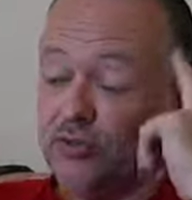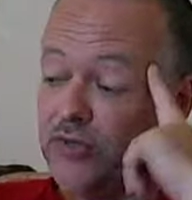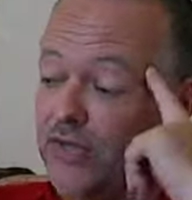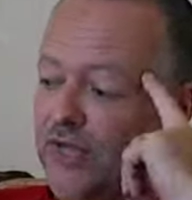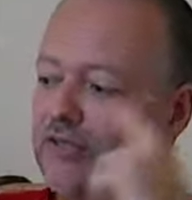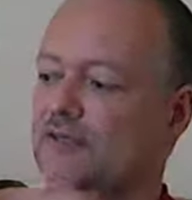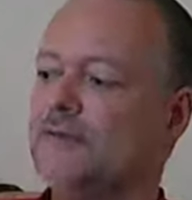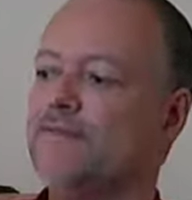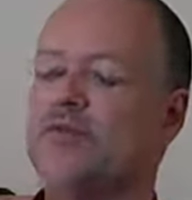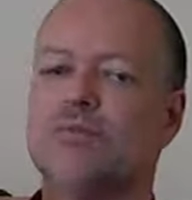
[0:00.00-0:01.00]
okay,
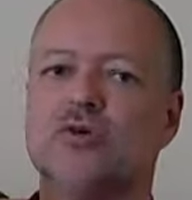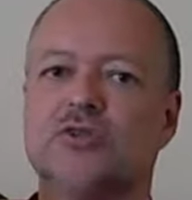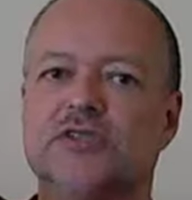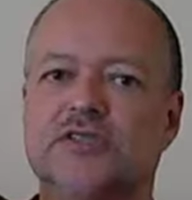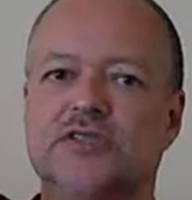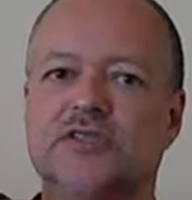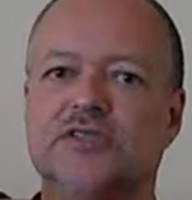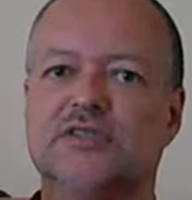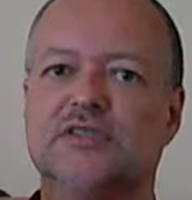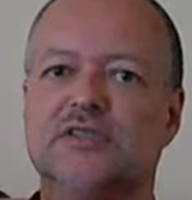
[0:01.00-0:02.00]
the person
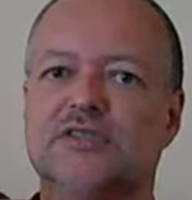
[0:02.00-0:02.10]
isn't